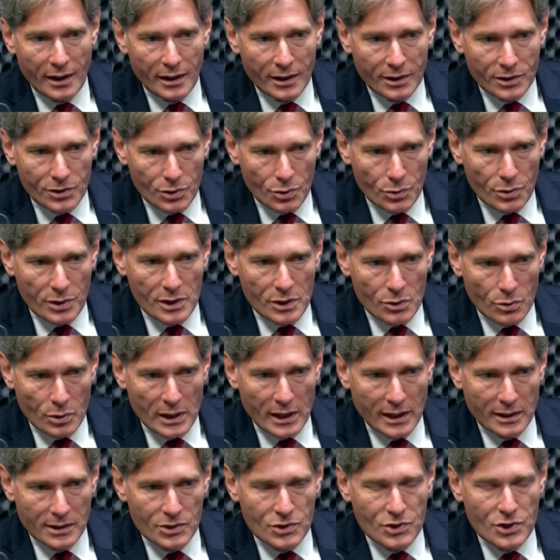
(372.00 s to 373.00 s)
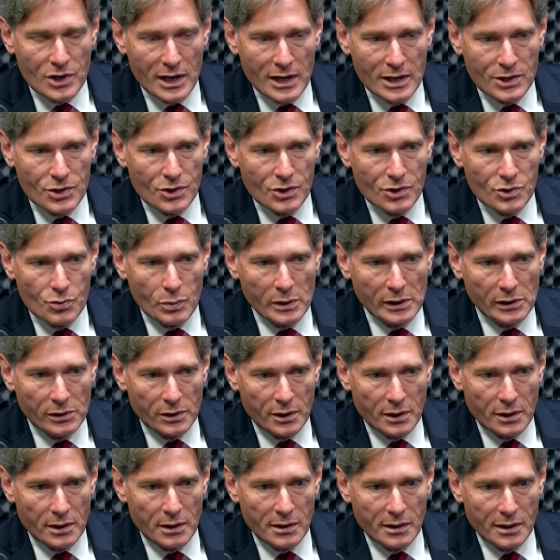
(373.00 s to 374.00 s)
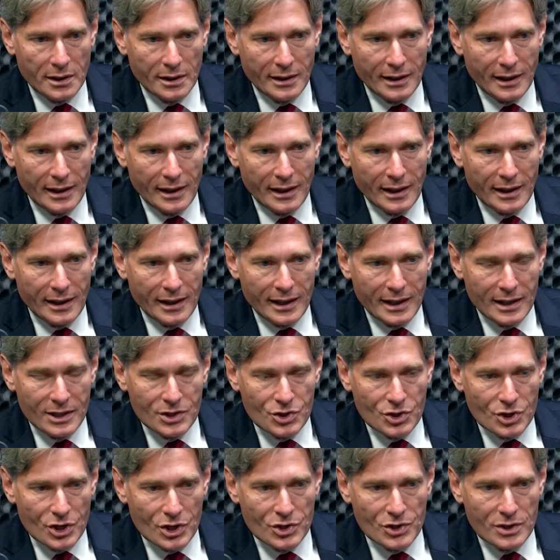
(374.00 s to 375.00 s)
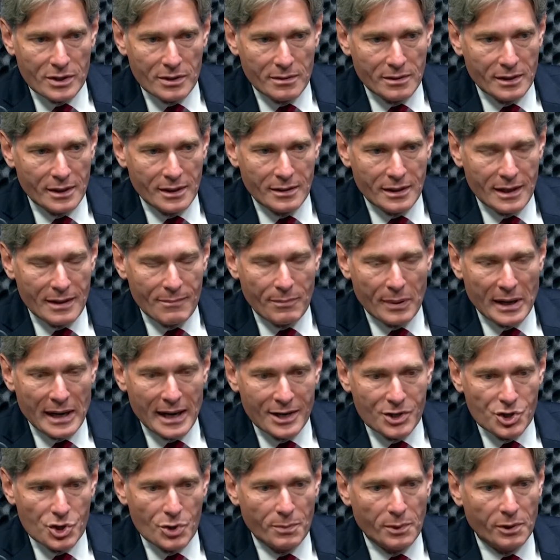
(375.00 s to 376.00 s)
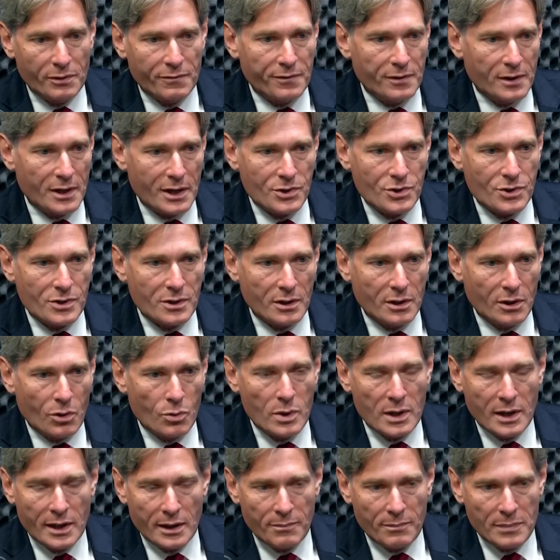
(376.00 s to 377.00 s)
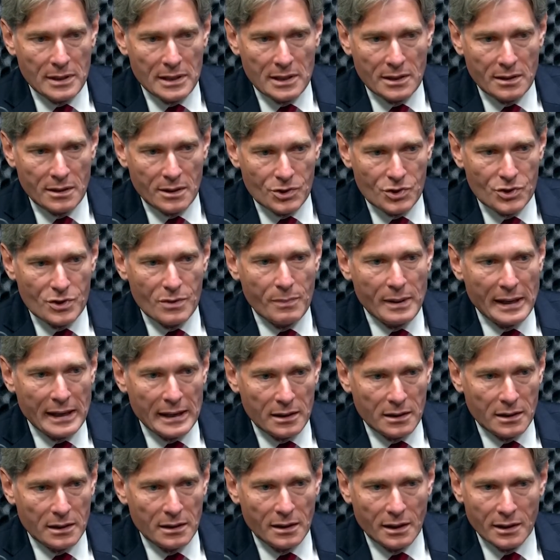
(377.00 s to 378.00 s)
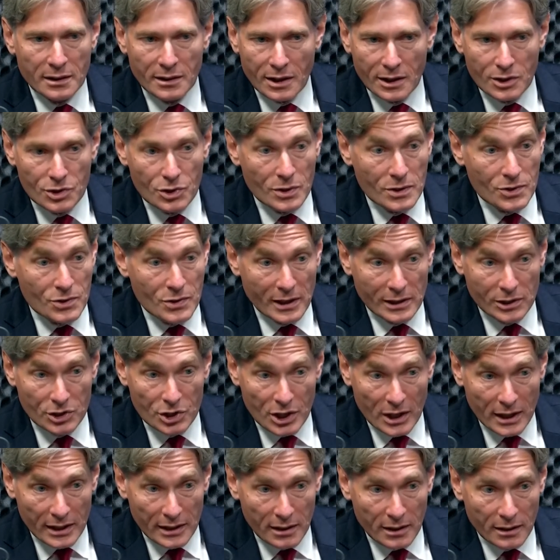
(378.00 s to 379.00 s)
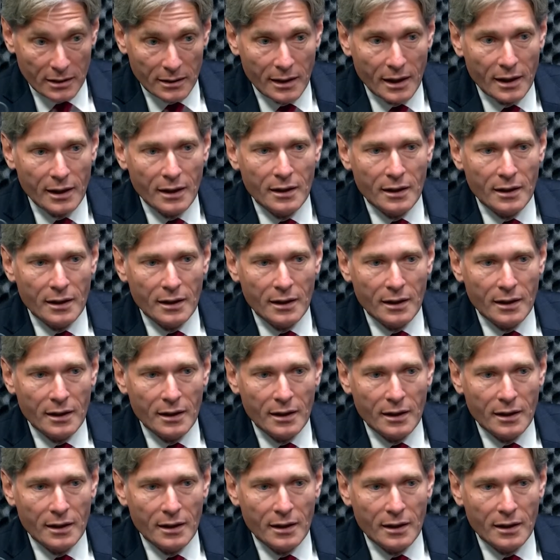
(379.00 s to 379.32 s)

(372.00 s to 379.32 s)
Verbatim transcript: to the United States, because we learned that it's just it, impossible for us to go on being this dependent on countries like China